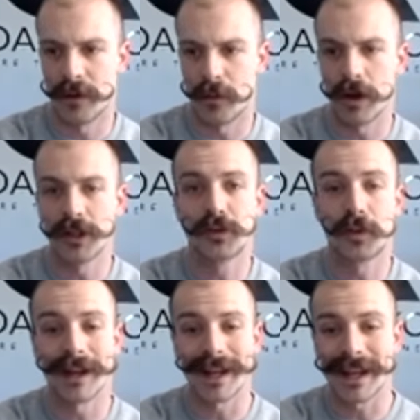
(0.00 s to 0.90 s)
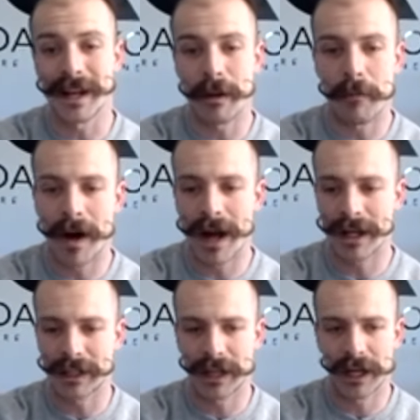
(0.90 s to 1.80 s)
Once we're in My
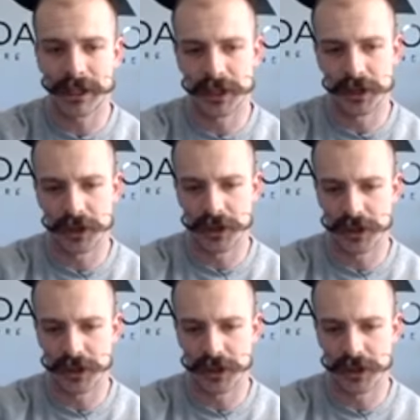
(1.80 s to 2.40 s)
Collection, you're going to